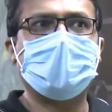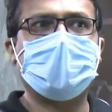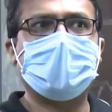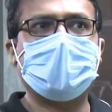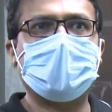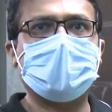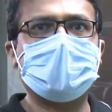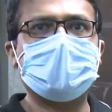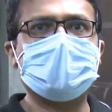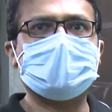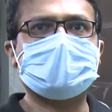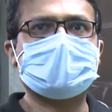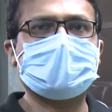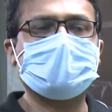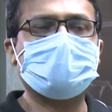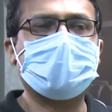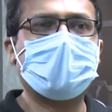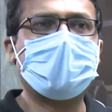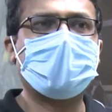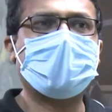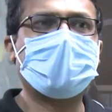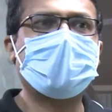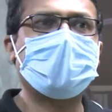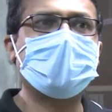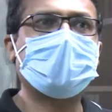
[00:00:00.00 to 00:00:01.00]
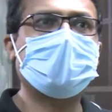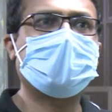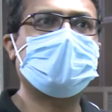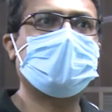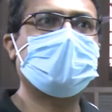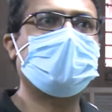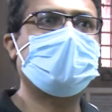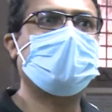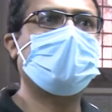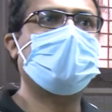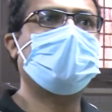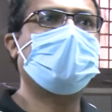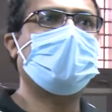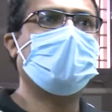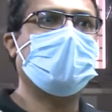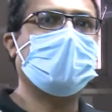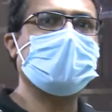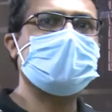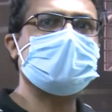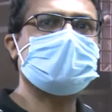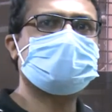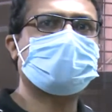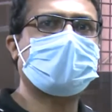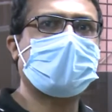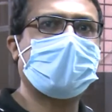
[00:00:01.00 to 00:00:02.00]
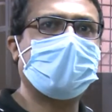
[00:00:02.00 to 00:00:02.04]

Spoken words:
and some of the lungs